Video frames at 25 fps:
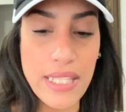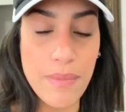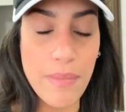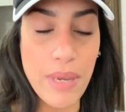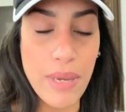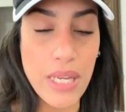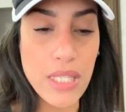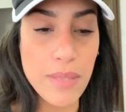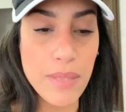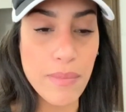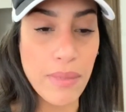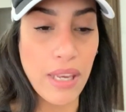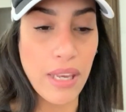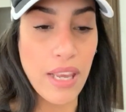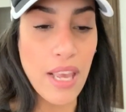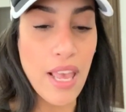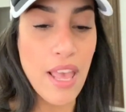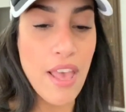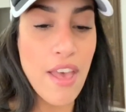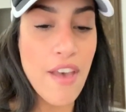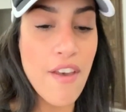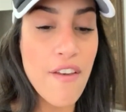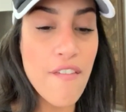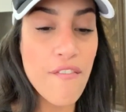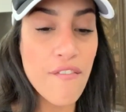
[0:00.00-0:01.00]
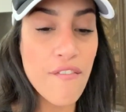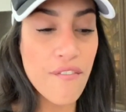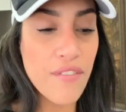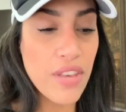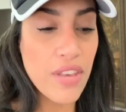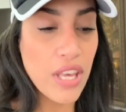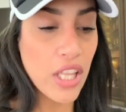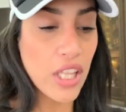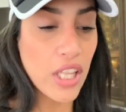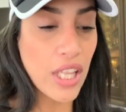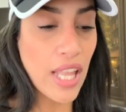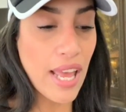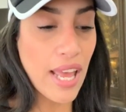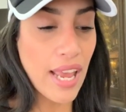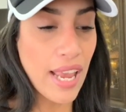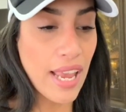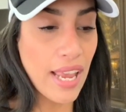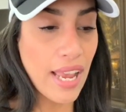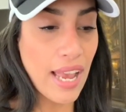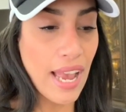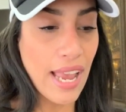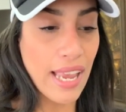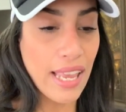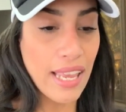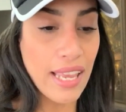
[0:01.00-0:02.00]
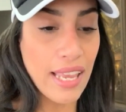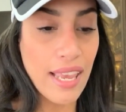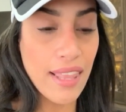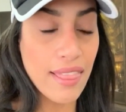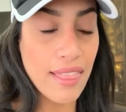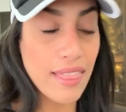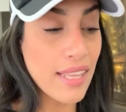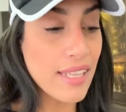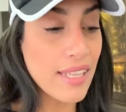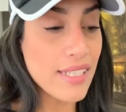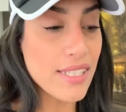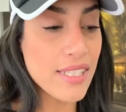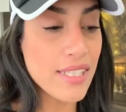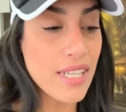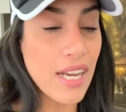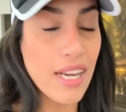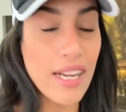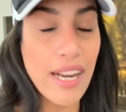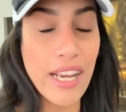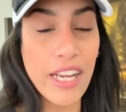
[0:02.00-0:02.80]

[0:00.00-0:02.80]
It makes me feel like I can get things done.